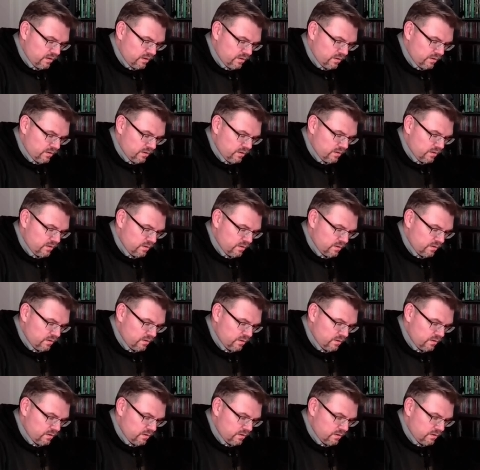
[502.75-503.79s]

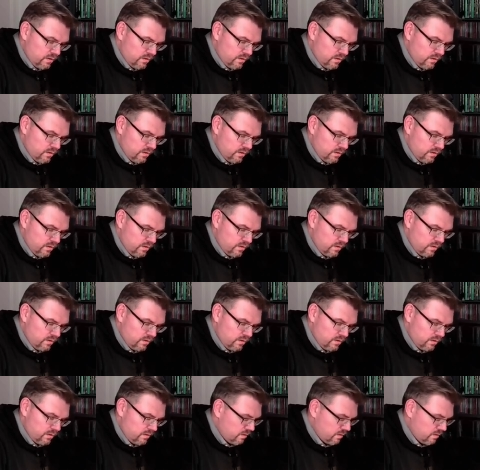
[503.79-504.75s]
(no one is talking)